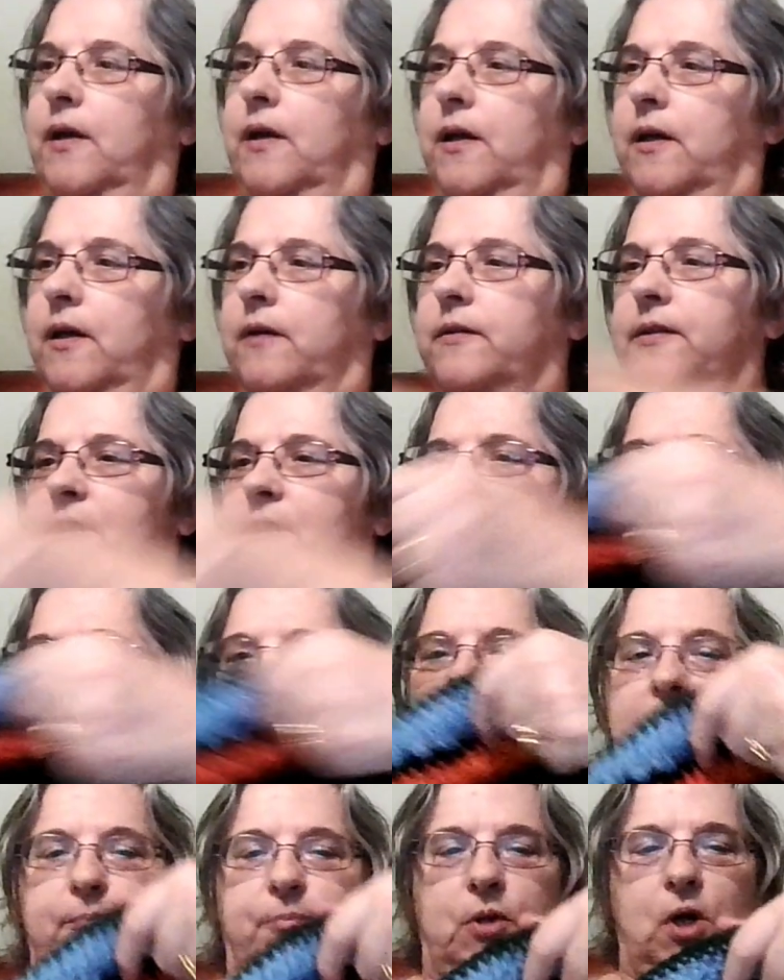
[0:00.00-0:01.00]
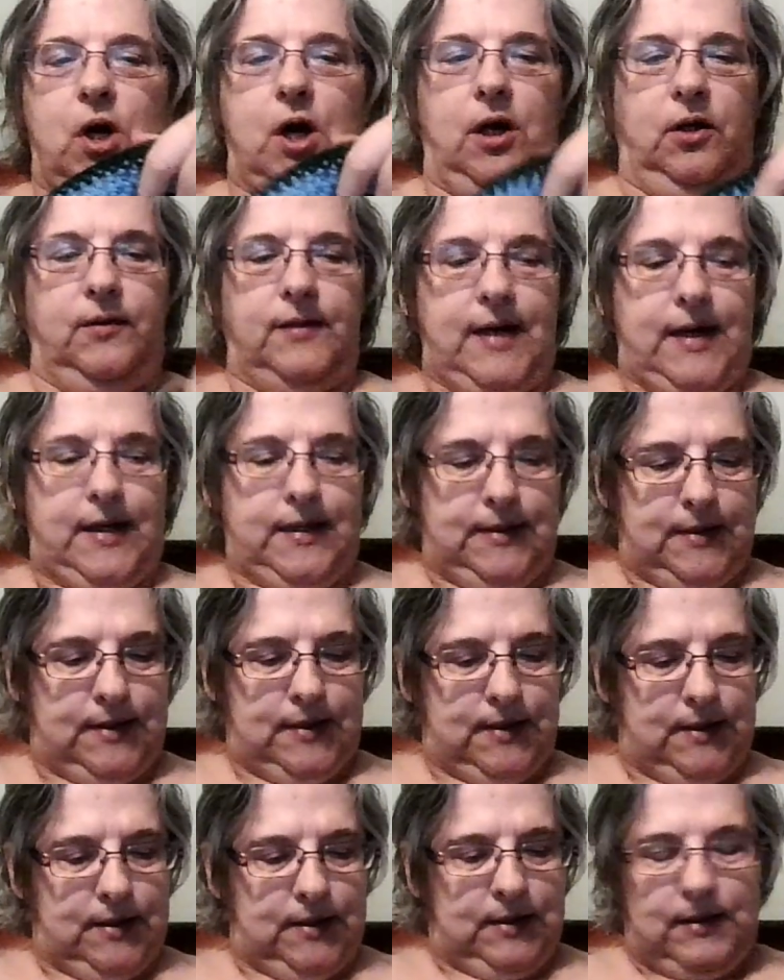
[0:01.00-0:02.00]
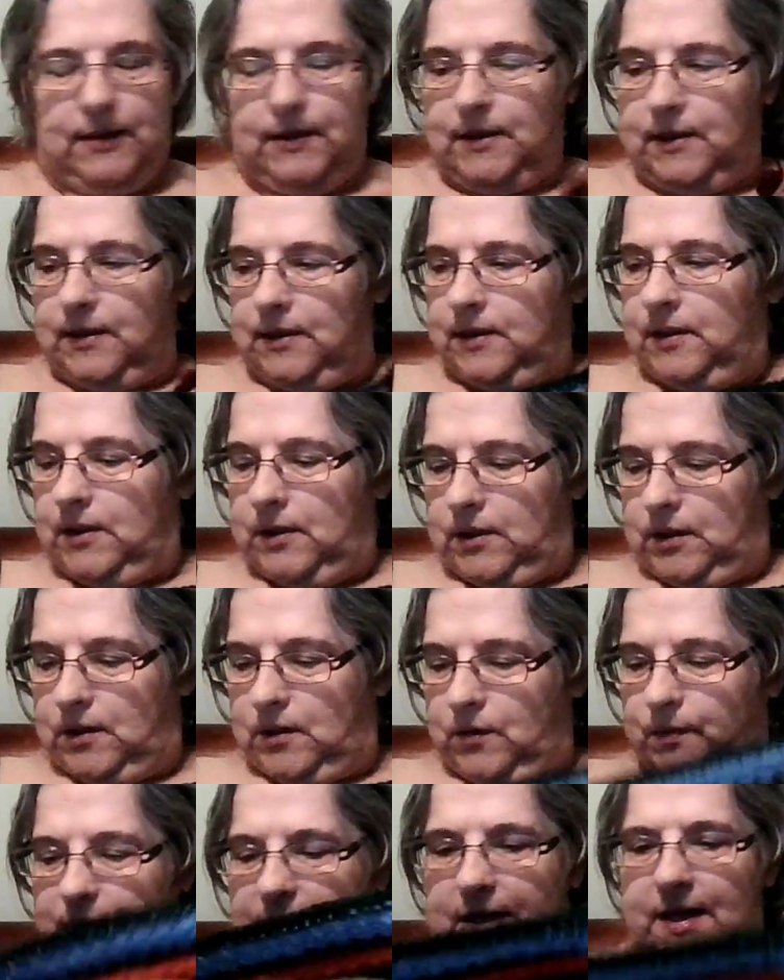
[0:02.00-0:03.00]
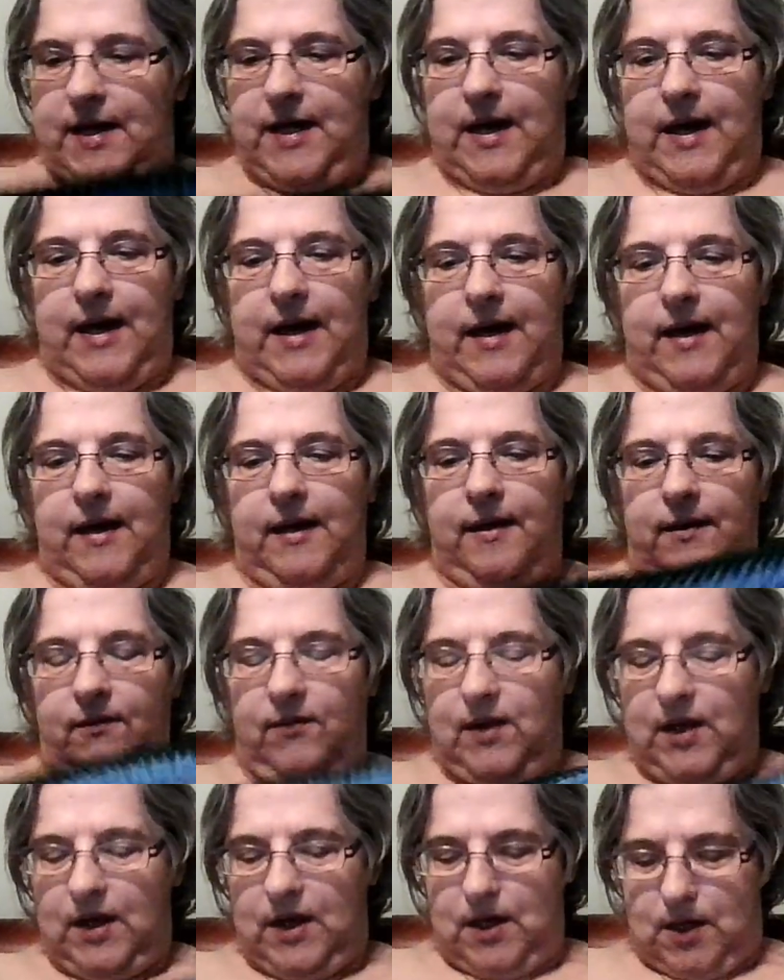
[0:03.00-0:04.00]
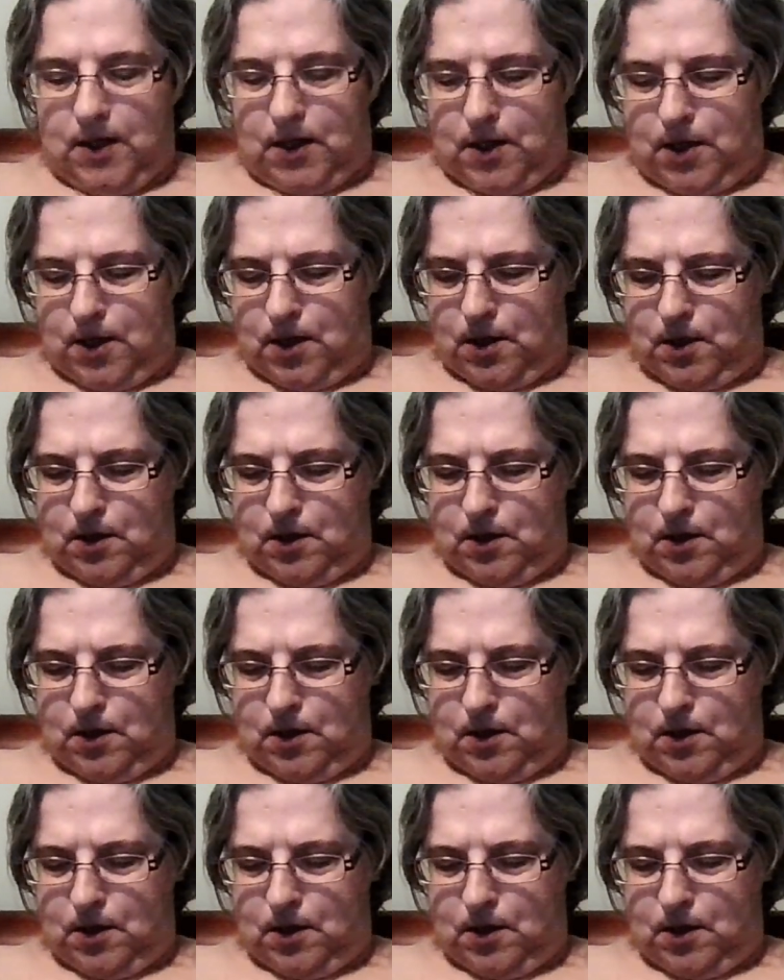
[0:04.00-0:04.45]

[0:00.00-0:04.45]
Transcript: here is my progress. We had the